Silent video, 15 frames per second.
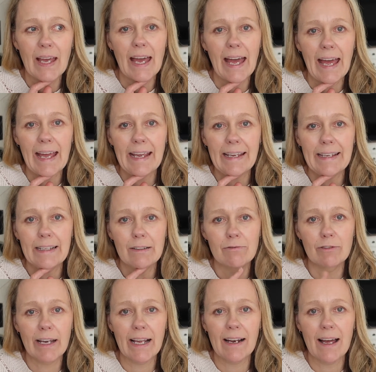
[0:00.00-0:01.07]
a
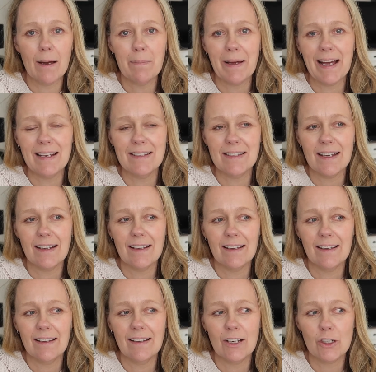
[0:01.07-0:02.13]
reel up and
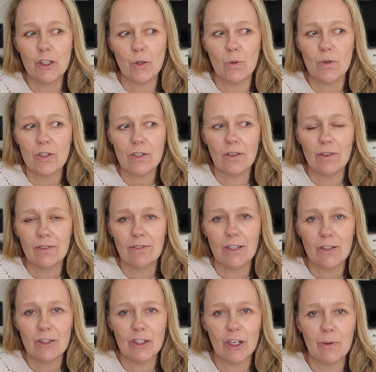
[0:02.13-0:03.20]
a short on
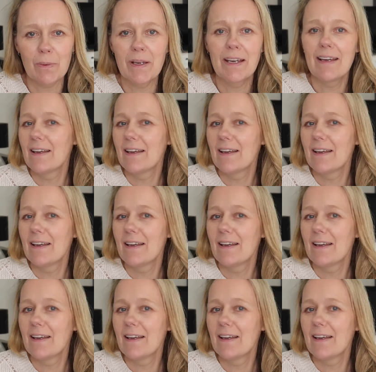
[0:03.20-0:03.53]
YouTube,